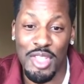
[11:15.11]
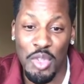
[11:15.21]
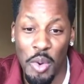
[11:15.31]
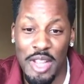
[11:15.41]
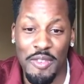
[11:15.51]

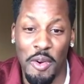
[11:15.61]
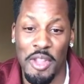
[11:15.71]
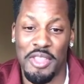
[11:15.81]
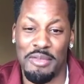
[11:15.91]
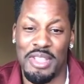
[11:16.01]
the
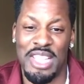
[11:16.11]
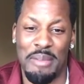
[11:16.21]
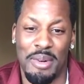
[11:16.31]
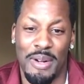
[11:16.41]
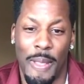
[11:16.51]
24th of
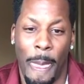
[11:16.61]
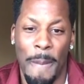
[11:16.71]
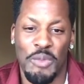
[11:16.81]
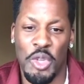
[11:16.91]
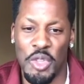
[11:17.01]
December,
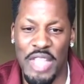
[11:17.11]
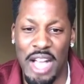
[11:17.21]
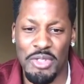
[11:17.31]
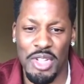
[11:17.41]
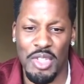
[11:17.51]

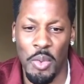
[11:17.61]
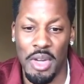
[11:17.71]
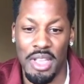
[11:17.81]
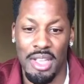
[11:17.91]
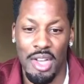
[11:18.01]

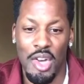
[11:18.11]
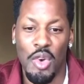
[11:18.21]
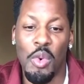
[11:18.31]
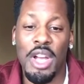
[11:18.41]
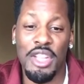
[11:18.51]
2020.
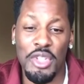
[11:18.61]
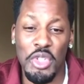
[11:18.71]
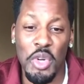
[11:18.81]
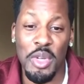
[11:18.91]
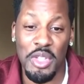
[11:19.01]
What could
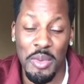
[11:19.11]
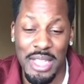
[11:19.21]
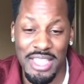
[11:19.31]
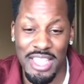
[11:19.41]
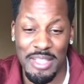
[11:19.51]
you do with the
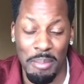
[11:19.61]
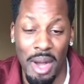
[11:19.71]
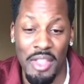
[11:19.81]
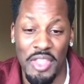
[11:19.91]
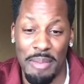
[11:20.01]
rest of this
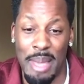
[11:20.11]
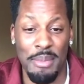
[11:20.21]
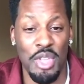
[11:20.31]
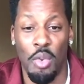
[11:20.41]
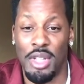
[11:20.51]
month that
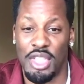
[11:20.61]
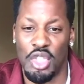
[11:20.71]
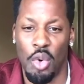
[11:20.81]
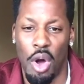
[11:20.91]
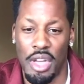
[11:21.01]
maybe you want
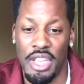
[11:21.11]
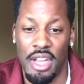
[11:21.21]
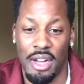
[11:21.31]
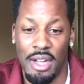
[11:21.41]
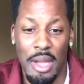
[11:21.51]
to do all
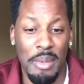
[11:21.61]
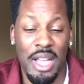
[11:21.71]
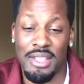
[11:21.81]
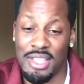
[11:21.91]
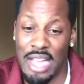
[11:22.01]
year
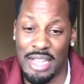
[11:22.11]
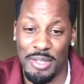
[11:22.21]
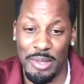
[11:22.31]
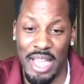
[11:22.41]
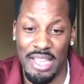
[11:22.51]
because it's
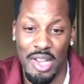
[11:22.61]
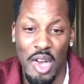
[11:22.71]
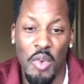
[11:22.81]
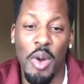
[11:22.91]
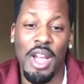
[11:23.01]
not too late?
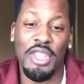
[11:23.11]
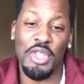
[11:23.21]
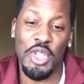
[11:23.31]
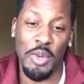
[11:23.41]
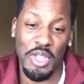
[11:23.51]
What
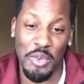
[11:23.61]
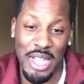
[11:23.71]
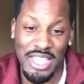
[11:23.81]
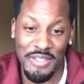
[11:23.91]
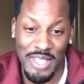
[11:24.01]
could you do with the
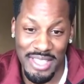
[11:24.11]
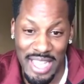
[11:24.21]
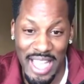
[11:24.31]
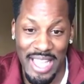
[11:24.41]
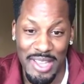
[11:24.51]
rest of
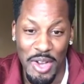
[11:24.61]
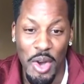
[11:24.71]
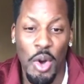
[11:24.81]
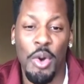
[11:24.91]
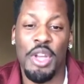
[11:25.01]
today?
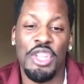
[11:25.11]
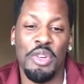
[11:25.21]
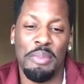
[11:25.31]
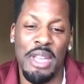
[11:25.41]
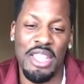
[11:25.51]
Who
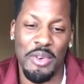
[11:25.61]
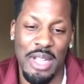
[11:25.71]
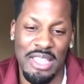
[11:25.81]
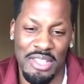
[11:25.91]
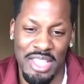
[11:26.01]
could you be
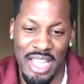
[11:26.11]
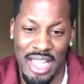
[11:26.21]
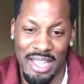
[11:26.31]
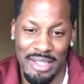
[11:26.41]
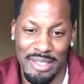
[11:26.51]
the rest of
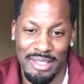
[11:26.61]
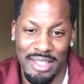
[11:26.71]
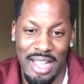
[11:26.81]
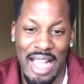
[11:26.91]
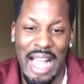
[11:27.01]
today?
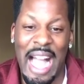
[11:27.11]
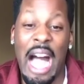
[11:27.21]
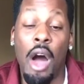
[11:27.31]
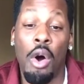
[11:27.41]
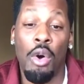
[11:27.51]

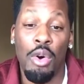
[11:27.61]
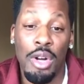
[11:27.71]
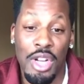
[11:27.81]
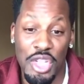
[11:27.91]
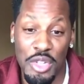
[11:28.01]

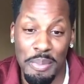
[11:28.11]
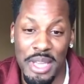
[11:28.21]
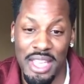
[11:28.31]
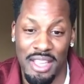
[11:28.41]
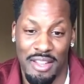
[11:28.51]
How could you
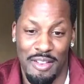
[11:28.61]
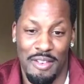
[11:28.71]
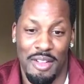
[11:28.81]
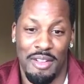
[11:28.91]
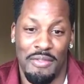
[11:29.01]
be
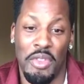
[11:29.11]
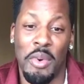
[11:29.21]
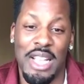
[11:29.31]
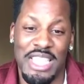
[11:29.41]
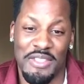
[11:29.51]

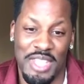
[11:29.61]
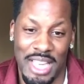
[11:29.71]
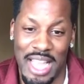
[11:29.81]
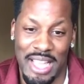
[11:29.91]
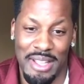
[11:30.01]
the rest
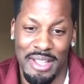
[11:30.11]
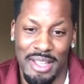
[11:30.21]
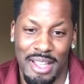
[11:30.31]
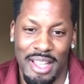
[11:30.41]
of today?